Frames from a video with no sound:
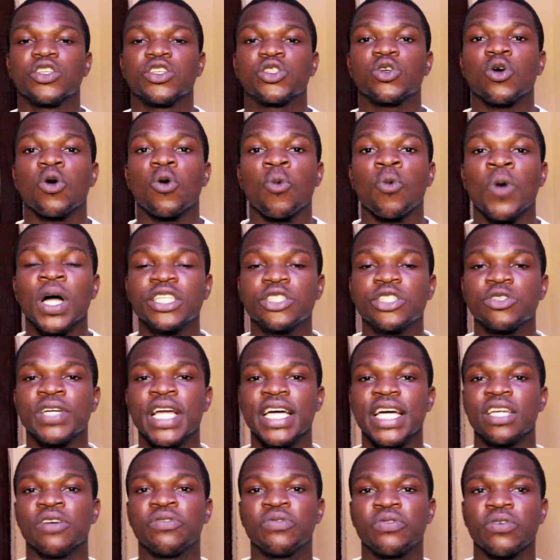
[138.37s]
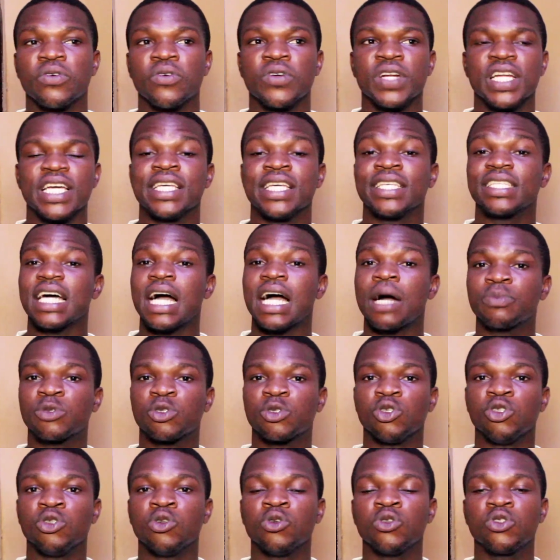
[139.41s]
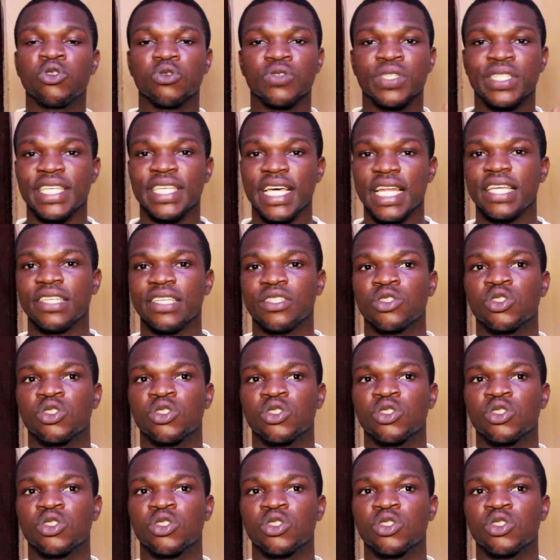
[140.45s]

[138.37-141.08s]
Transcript: So once you get the phone, it's up to you to sell it.